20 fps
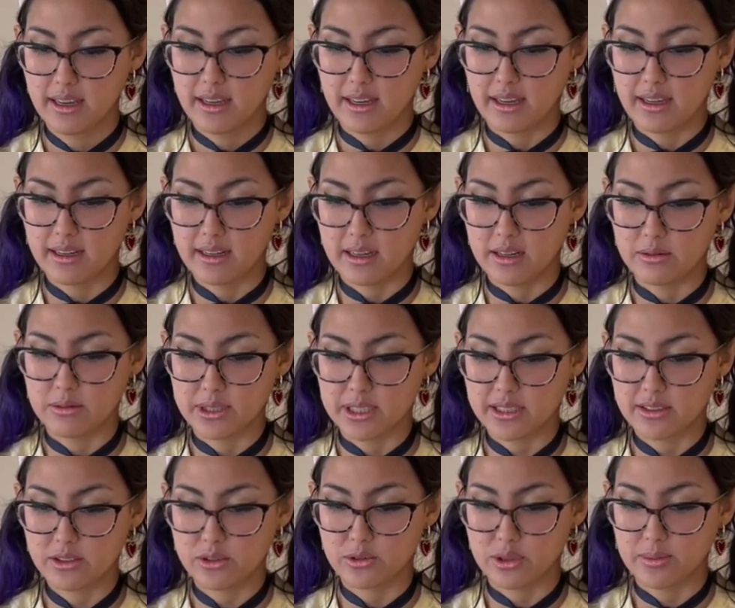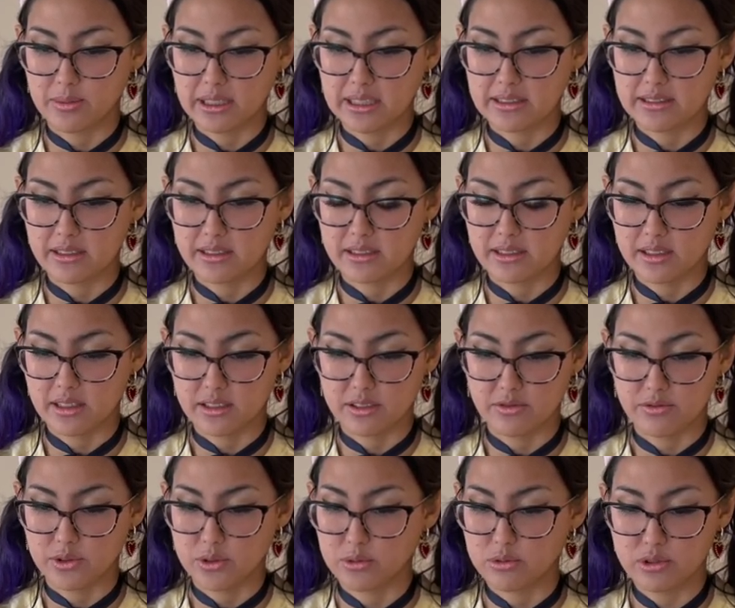and now we're extremely successful.